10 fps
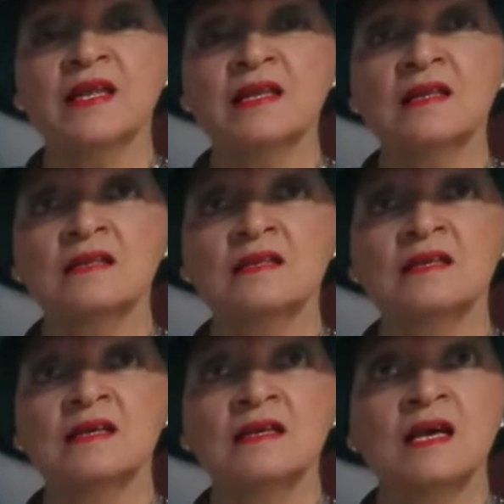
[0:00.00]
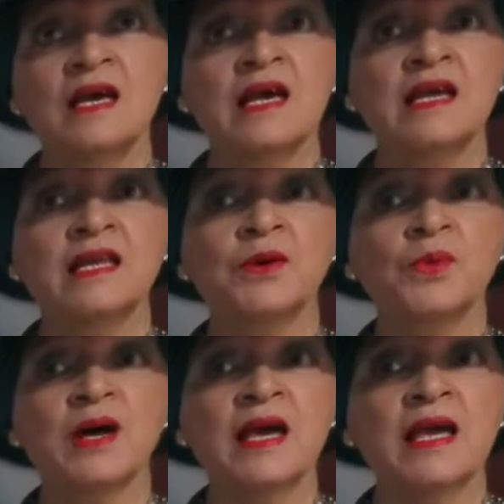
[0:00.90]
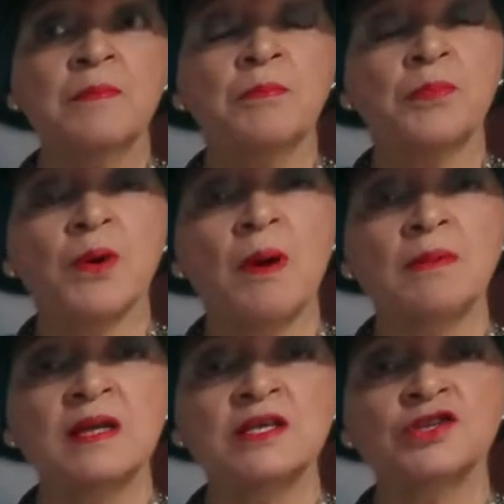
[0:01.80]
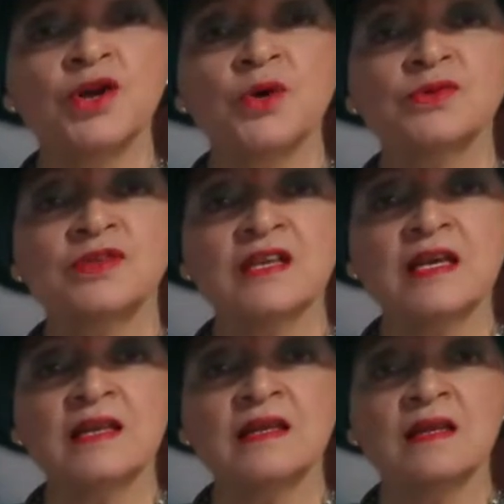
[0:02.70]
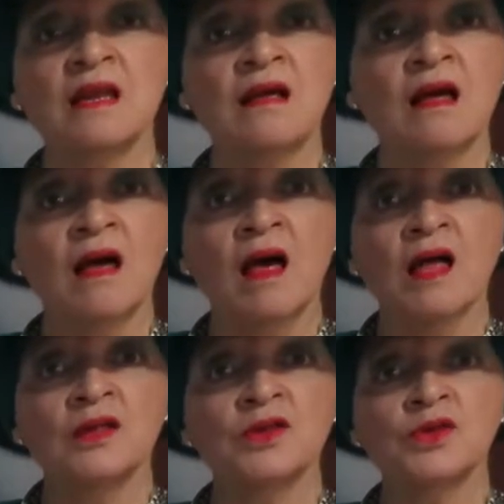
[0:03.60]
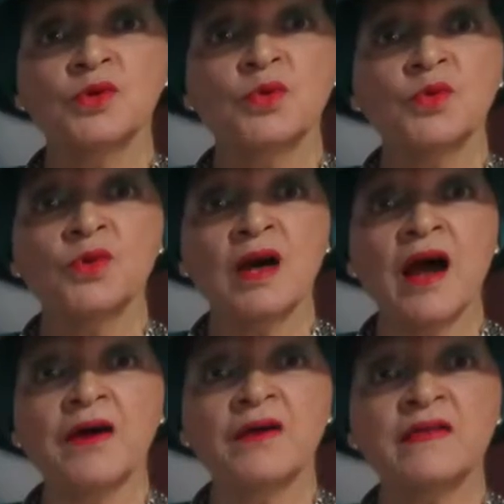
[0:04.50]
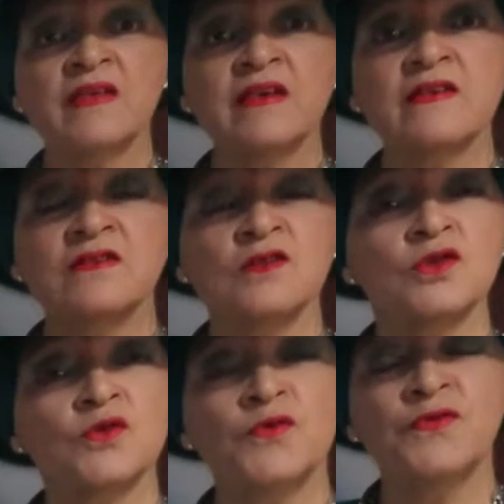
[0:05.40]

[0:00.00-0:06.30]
been, in a way, probably chosen to carry this, to